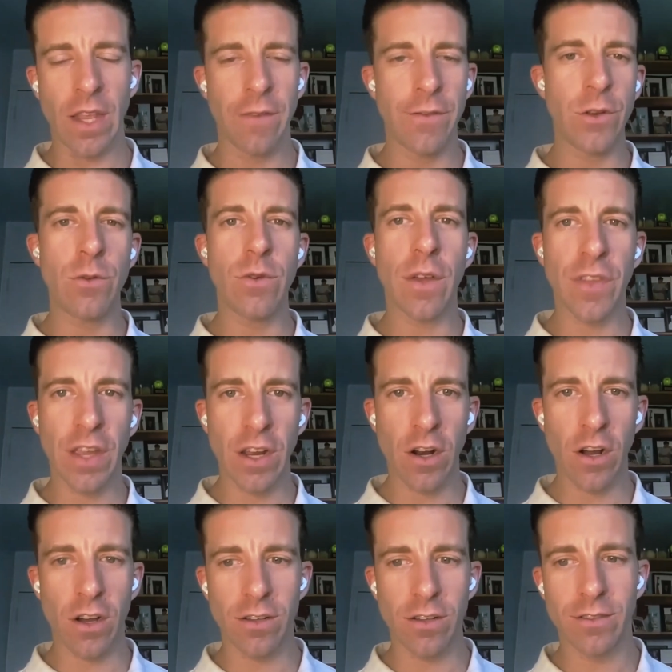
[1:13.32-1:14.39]
if you do nothing at
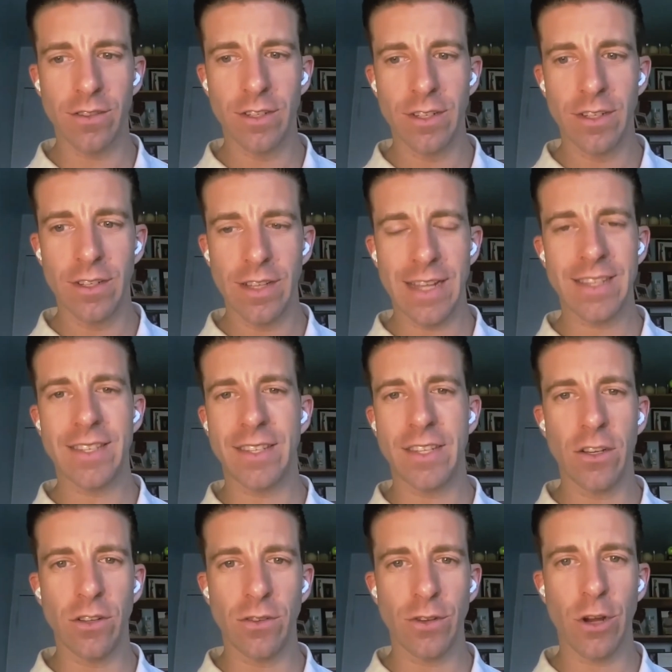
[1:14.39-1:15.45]
all, that's
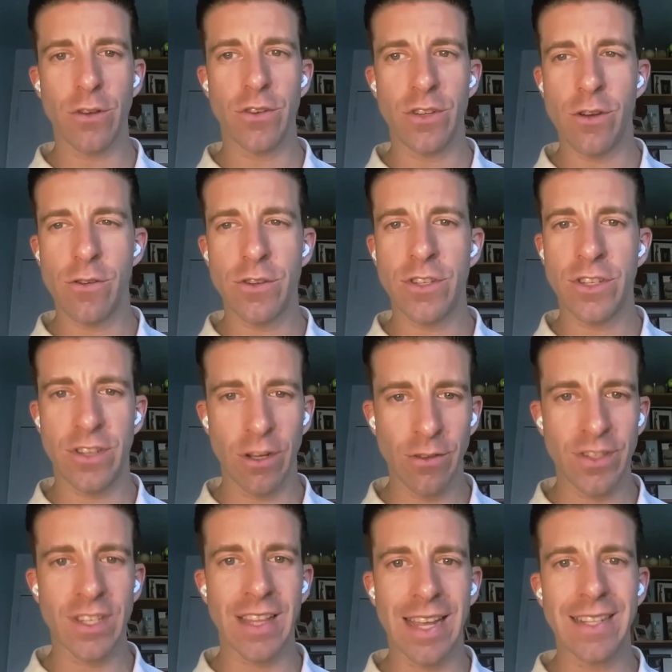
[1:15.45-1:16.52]
still you're you're
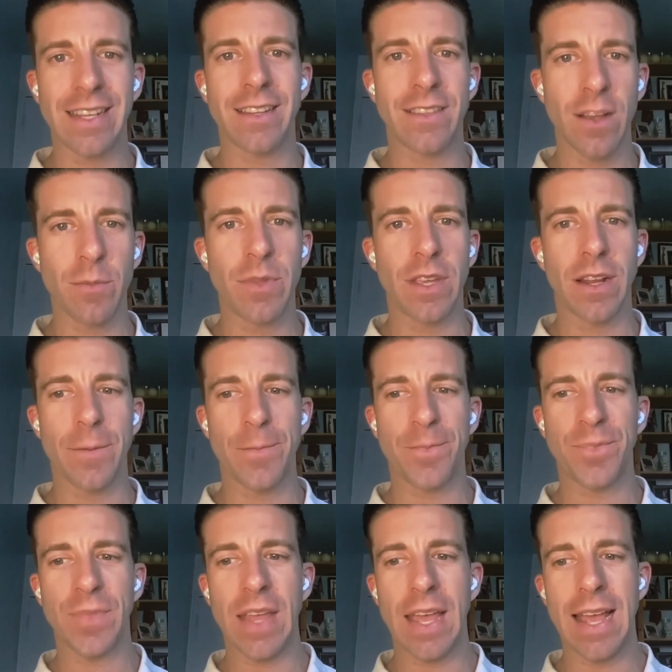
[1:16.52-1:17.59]
still selecting something.
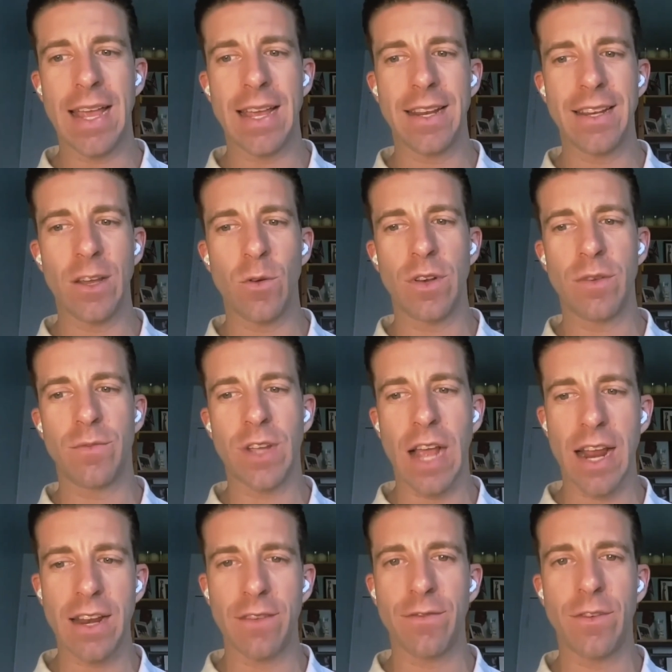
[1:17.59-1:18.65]
And it would
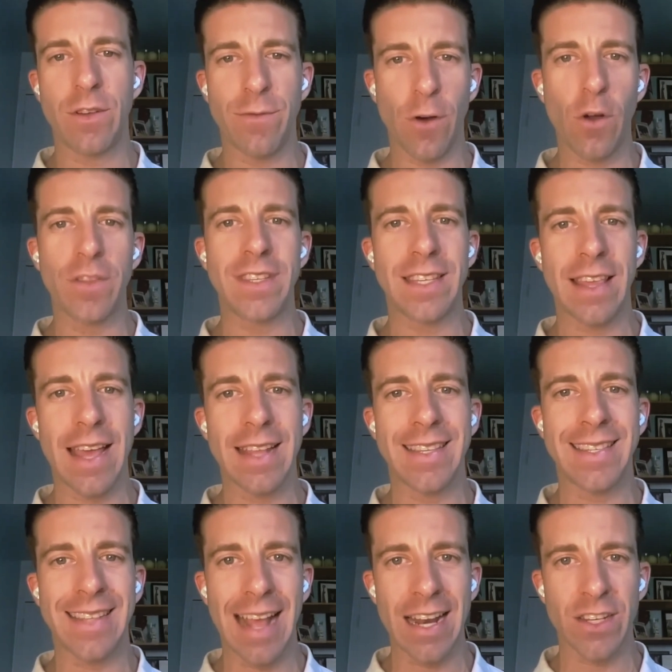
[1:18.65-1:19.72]
kind of fall into
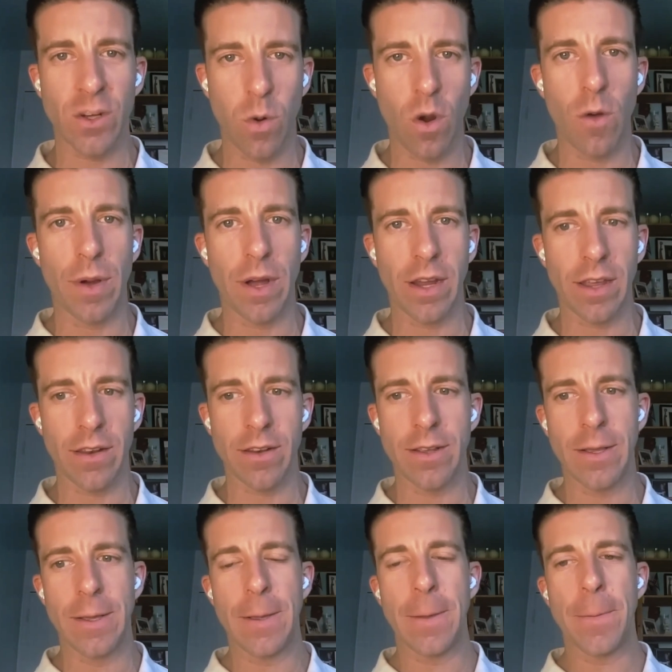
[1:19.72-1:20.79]
that status quo bucket.
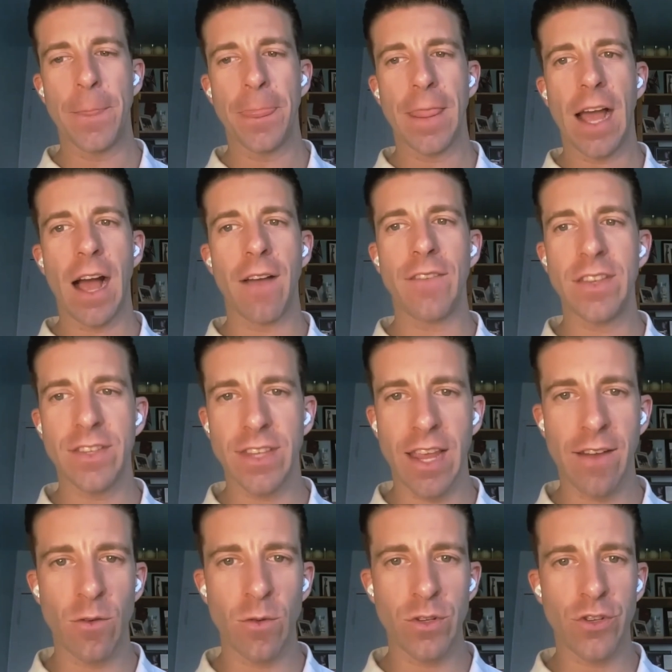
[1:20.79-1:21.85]

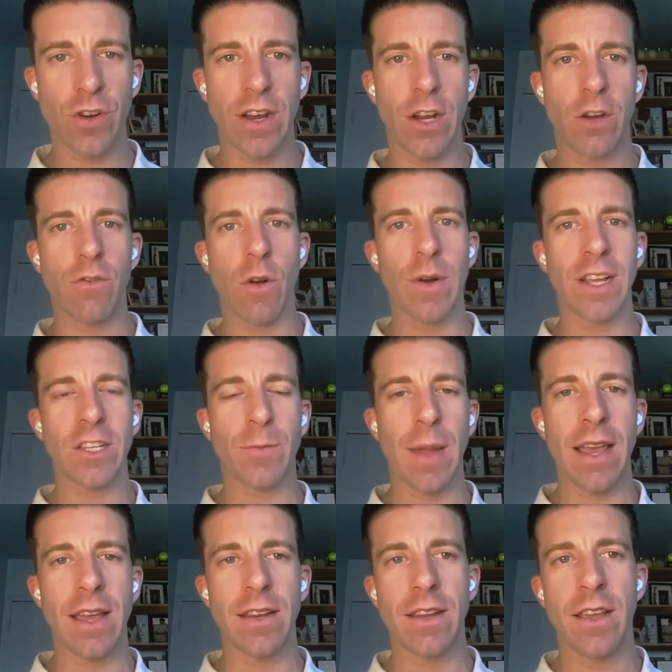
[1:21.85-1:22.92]
Obviously, everyone's trying to grow and
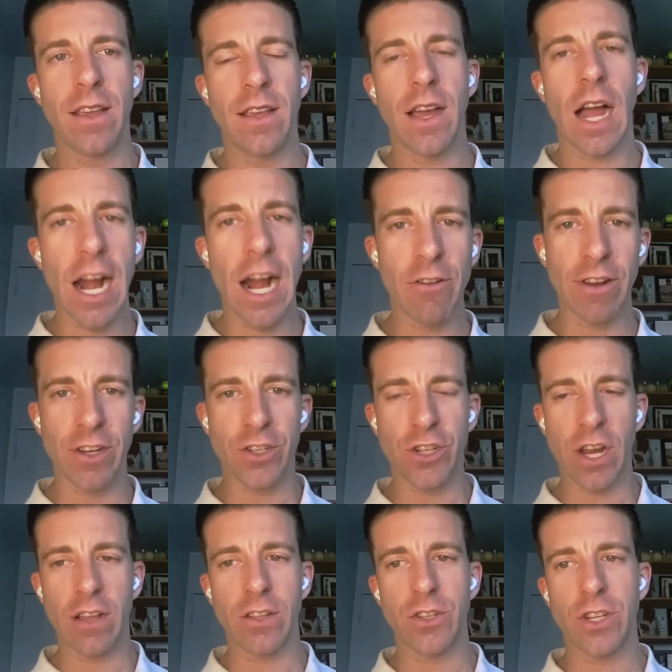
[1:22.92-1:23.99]
expand. Hiring is
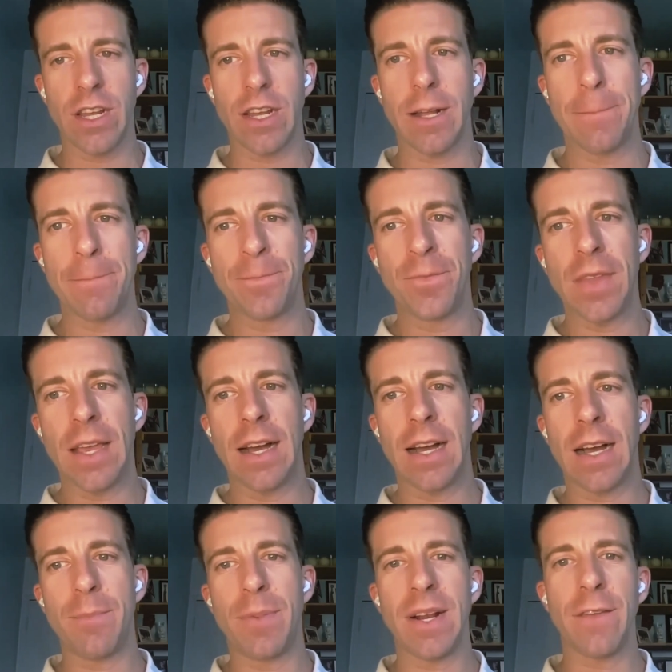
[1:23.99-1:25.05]
challenging.
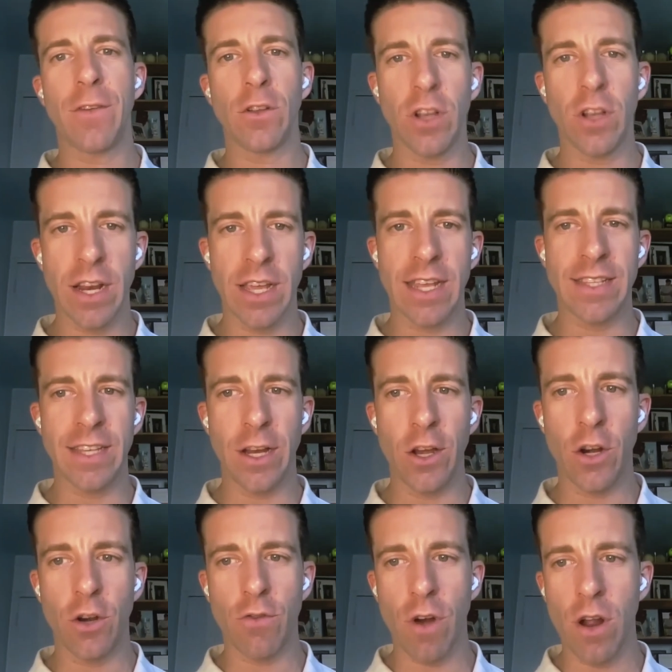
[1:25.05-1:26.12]
Uh, but if you're looking to
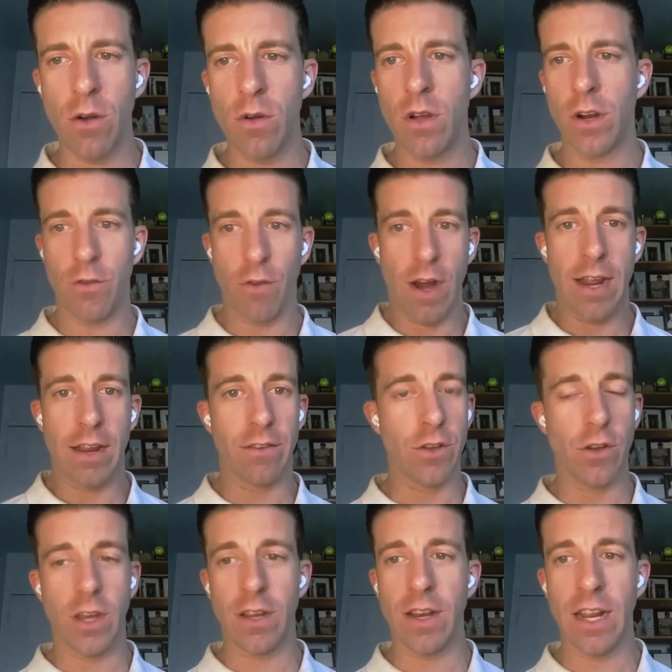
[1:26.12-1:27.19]
continue to grow, great.
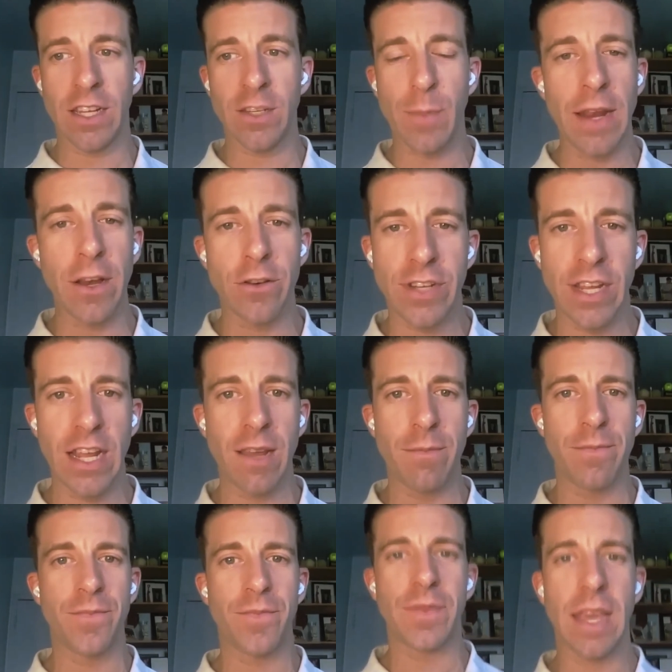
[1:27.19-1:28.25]
You could expand your
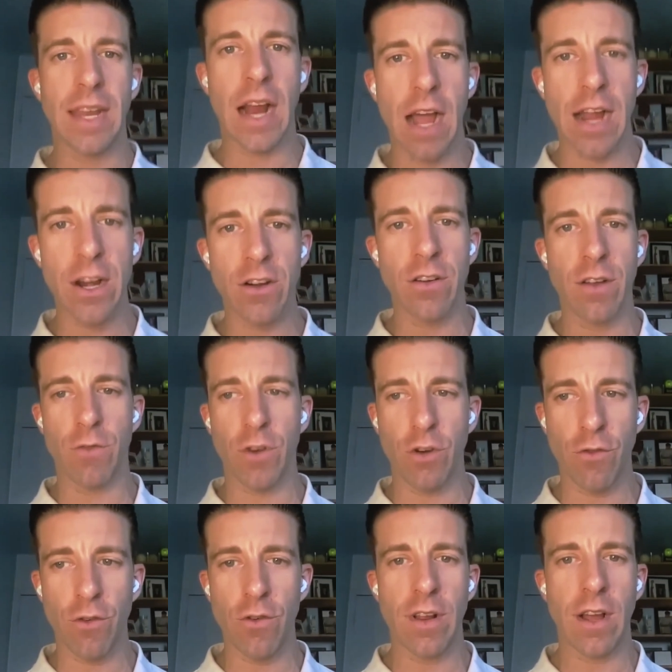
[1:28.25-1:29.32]
team and hire,
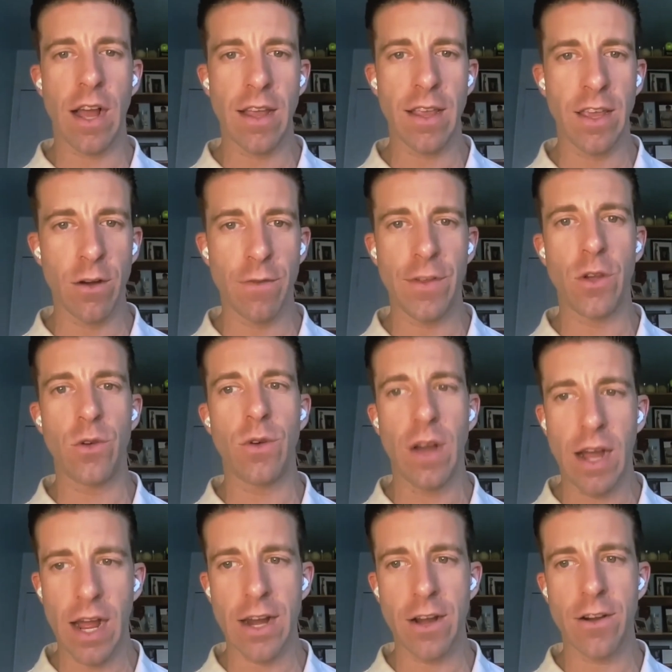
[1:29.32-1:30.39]
recruit, interview,
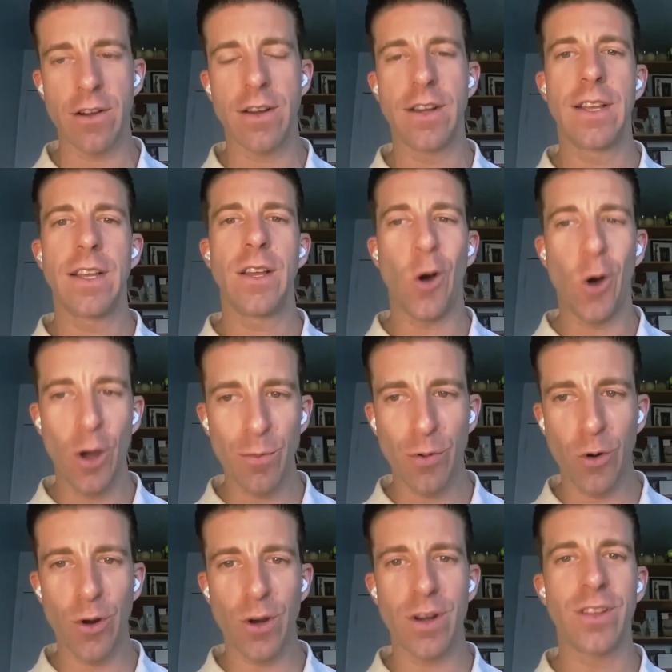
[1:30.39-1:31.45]
hire,
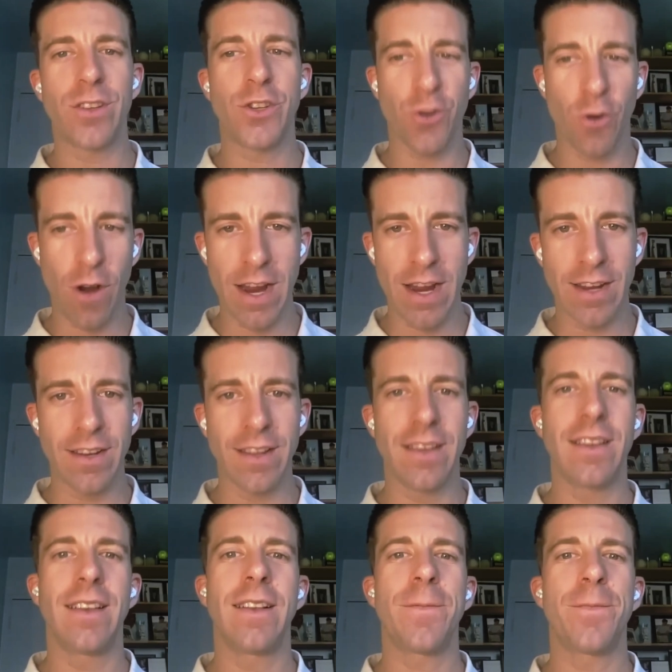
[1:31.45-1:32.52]
onboard, train,
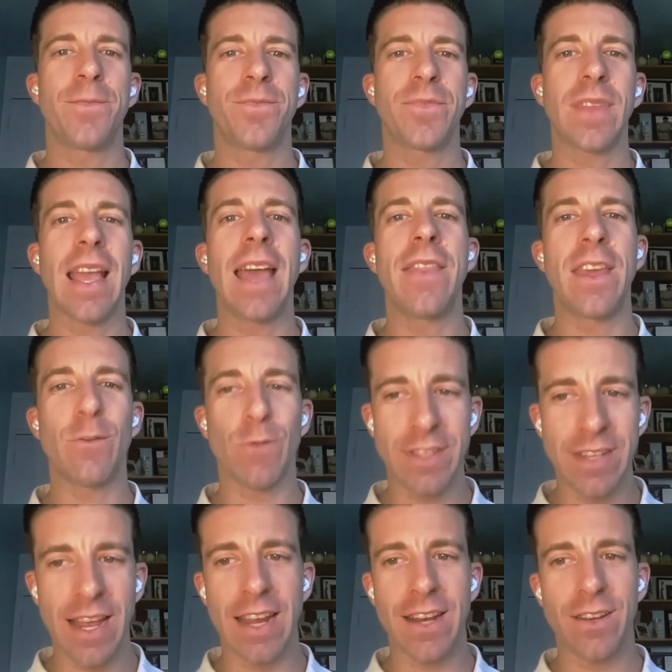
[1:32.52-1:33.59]
and then
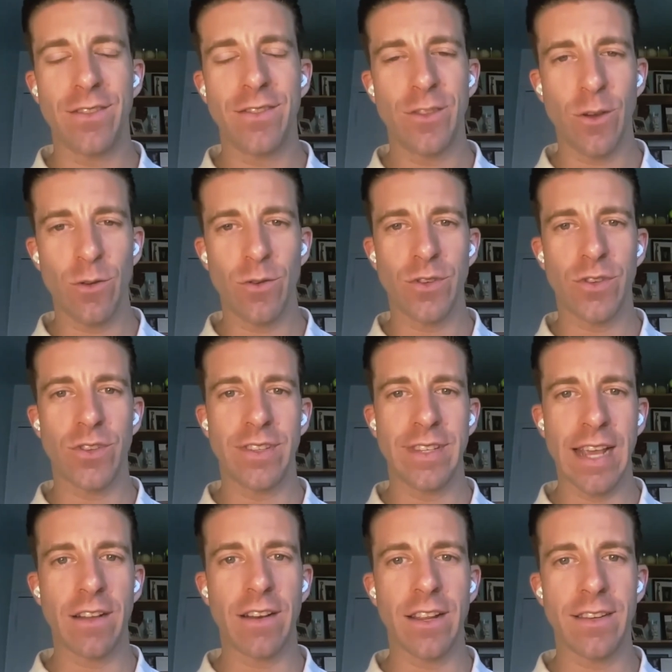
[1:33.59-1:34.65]
retain those
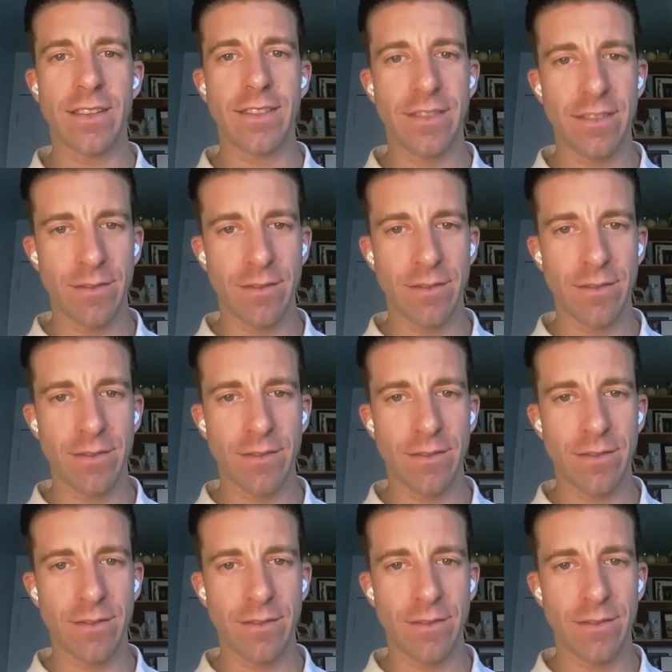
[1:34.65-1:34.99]
talented